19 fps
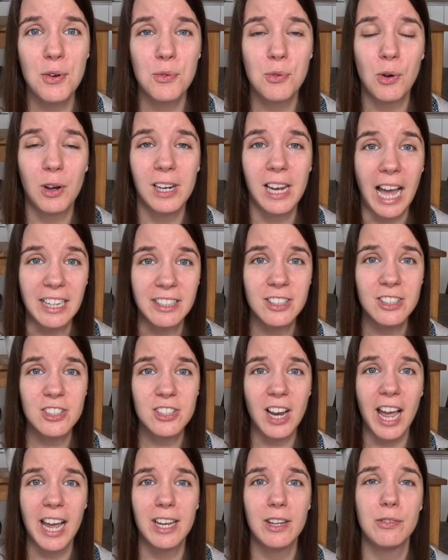For
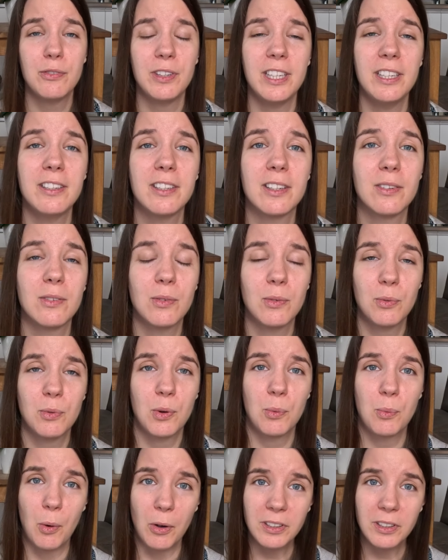lunch I have eaten for